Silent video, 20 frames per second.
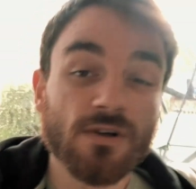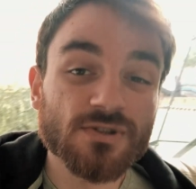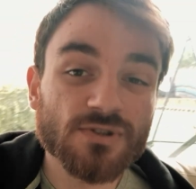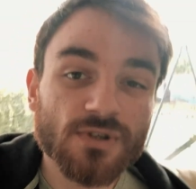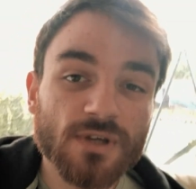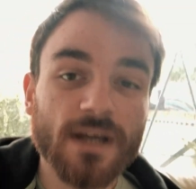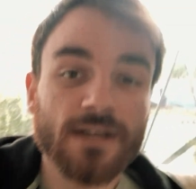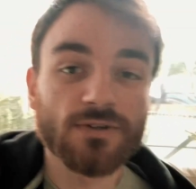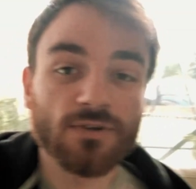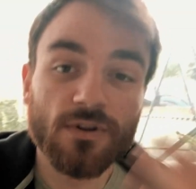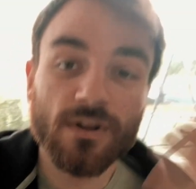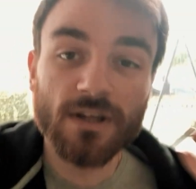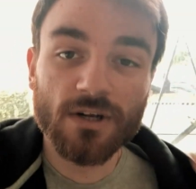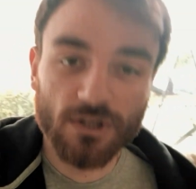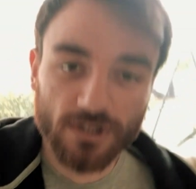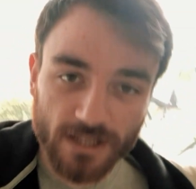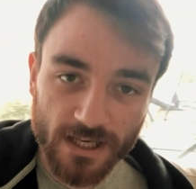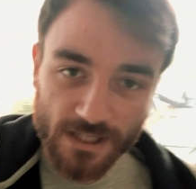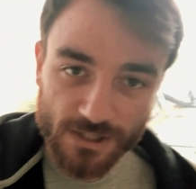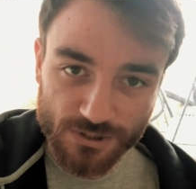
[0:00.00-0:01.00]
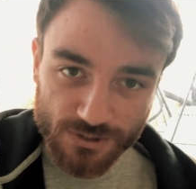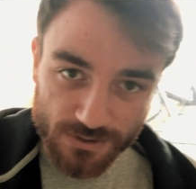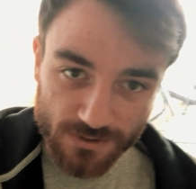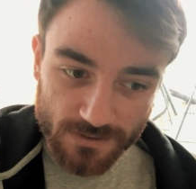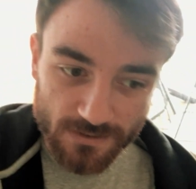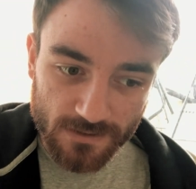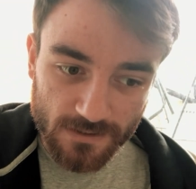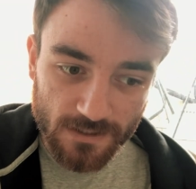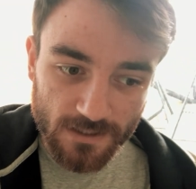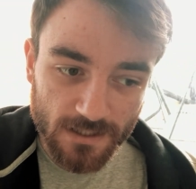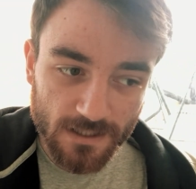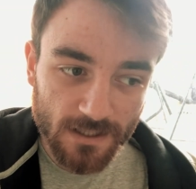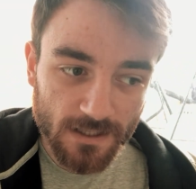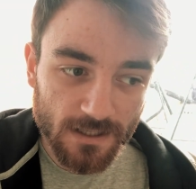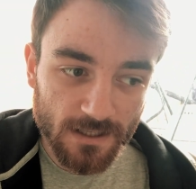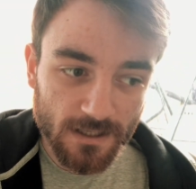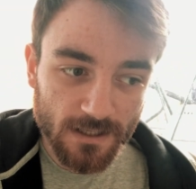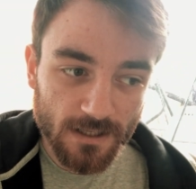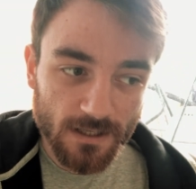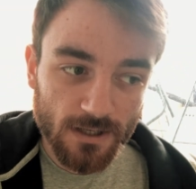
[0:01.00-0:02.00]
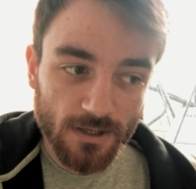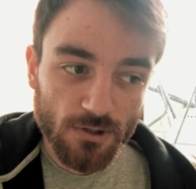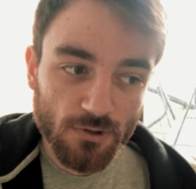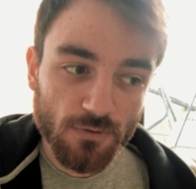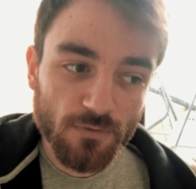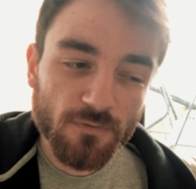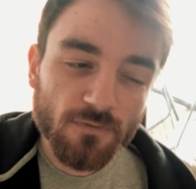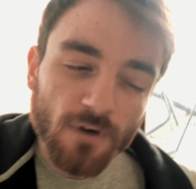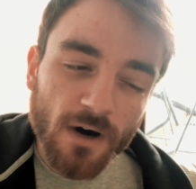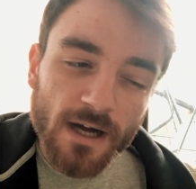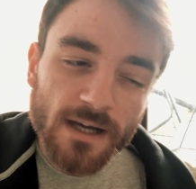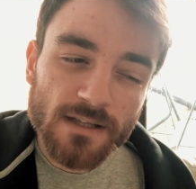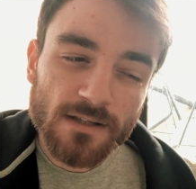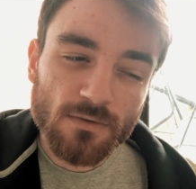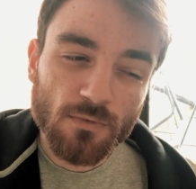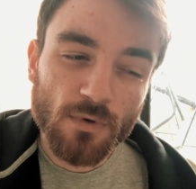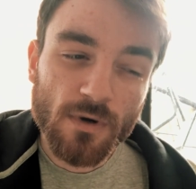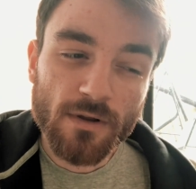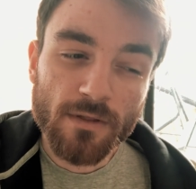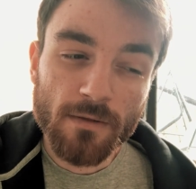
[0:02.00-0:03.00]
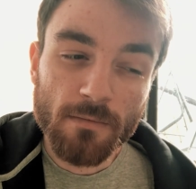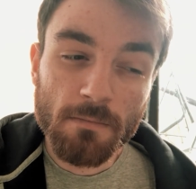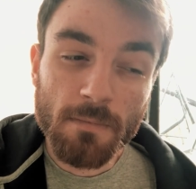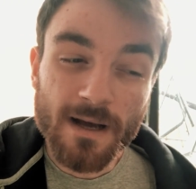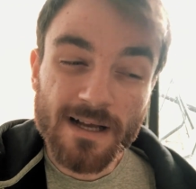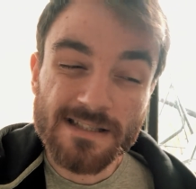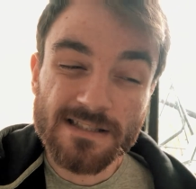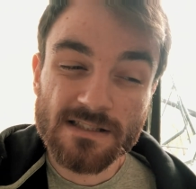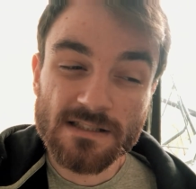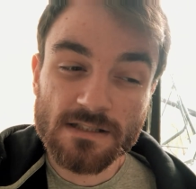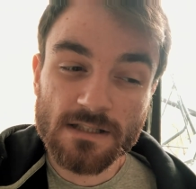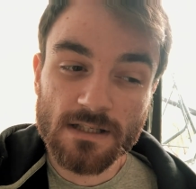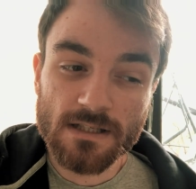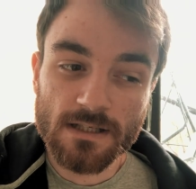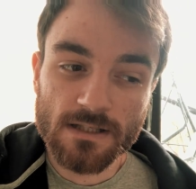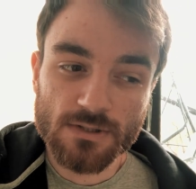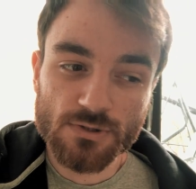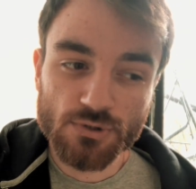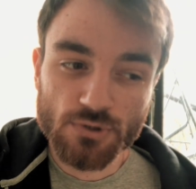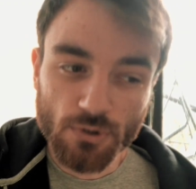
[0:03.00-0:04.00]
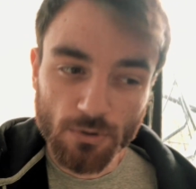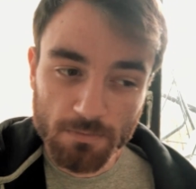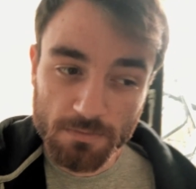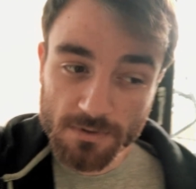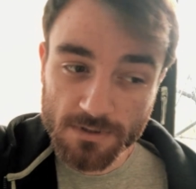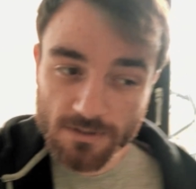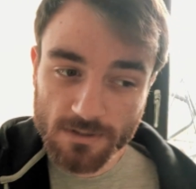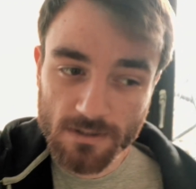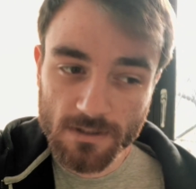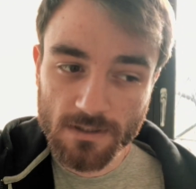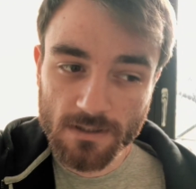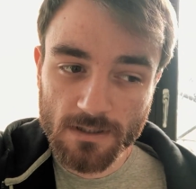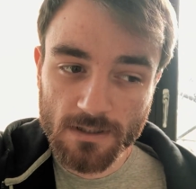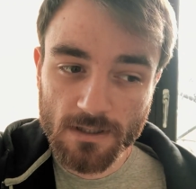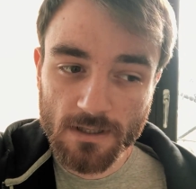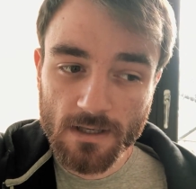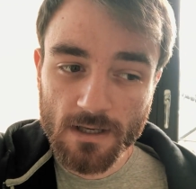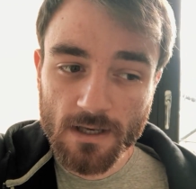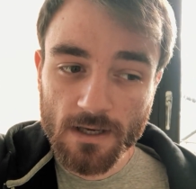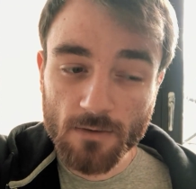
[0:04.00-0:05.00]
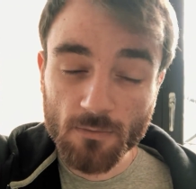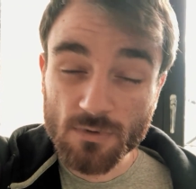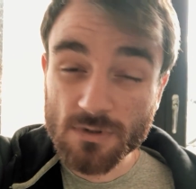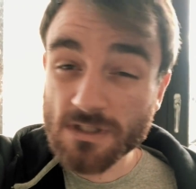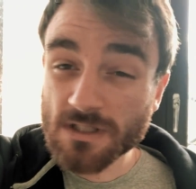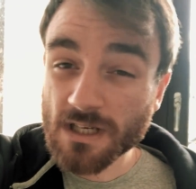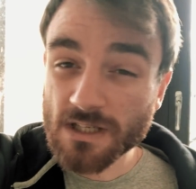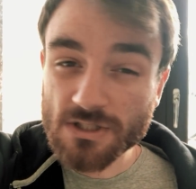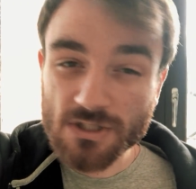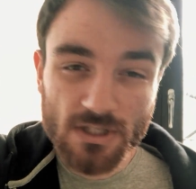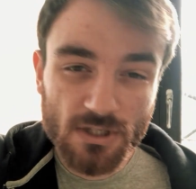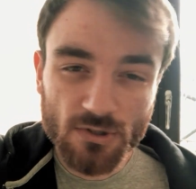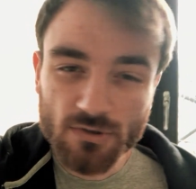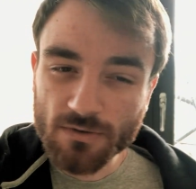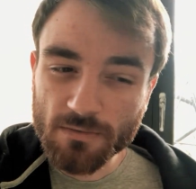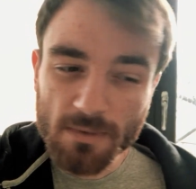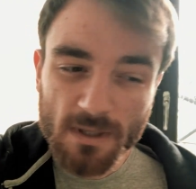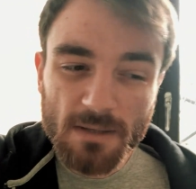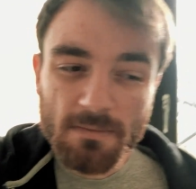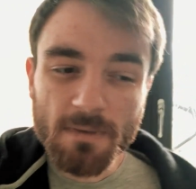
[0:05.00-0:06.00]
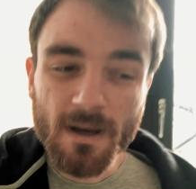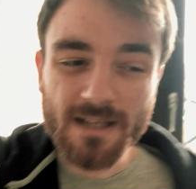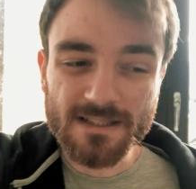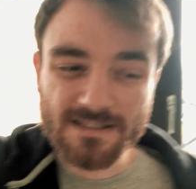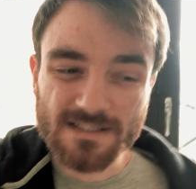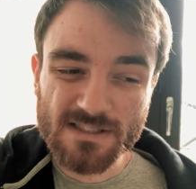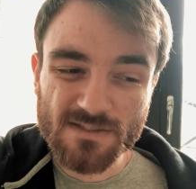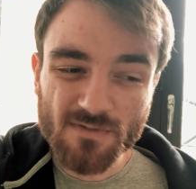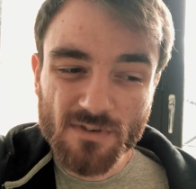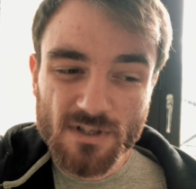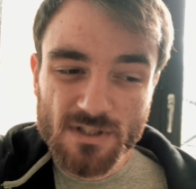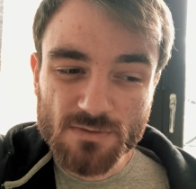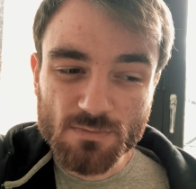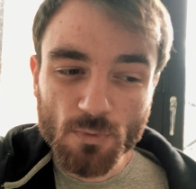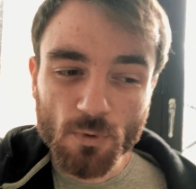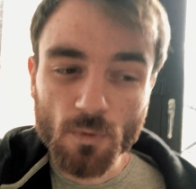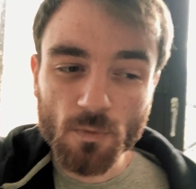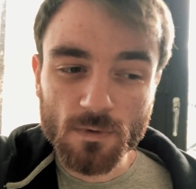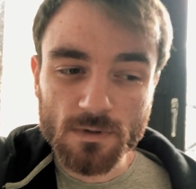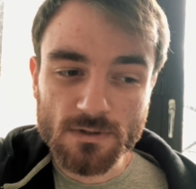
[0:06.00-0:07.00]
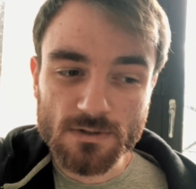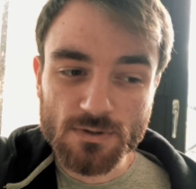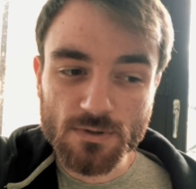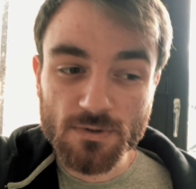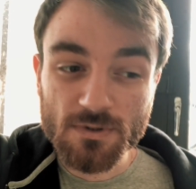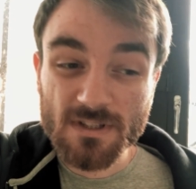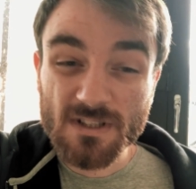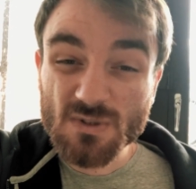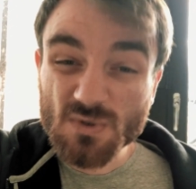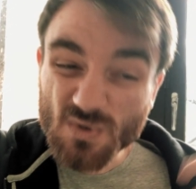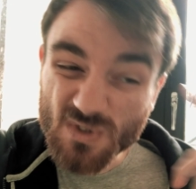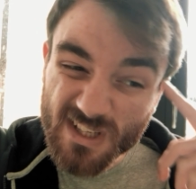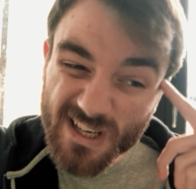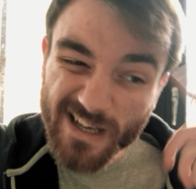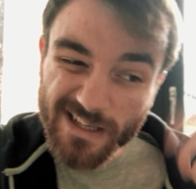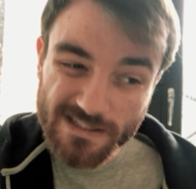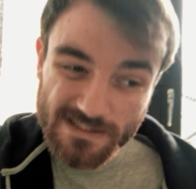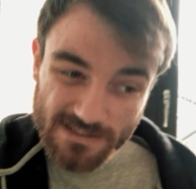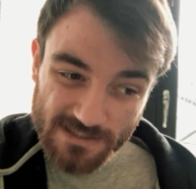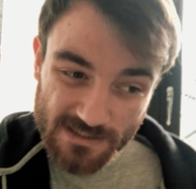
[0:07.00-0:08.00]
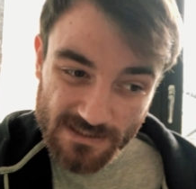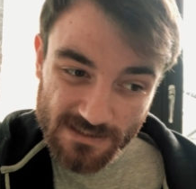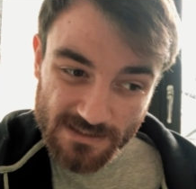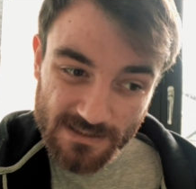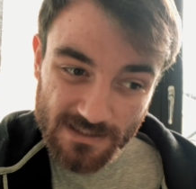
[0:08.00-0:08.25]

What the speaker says: once you get to the location, you find where the bus stops, which is actually not a big bus, it's a very small one, so you need to guess.